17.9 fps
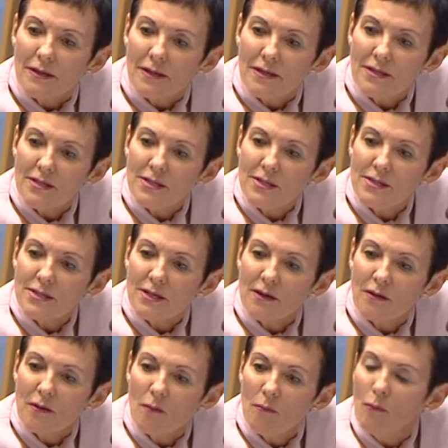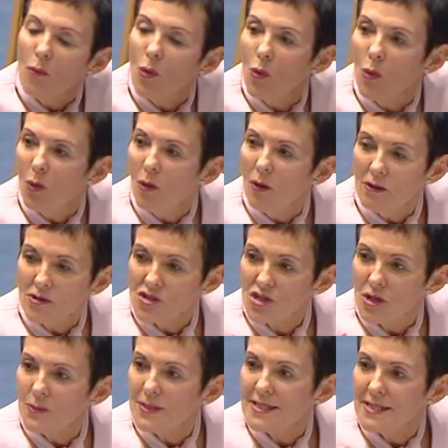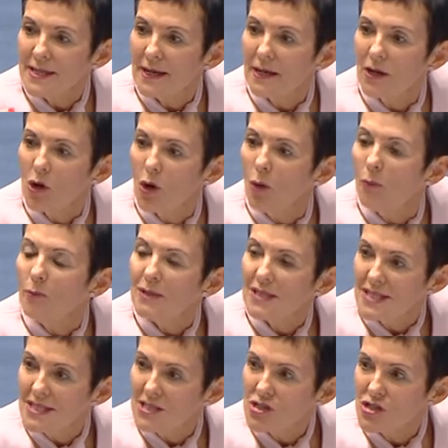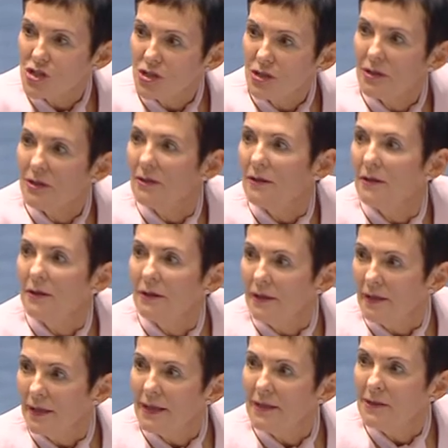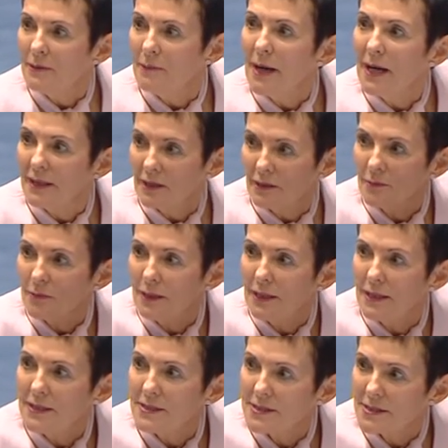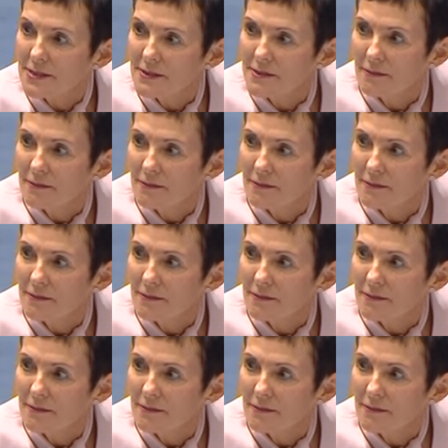is more, shall we say, competition in the marketplace.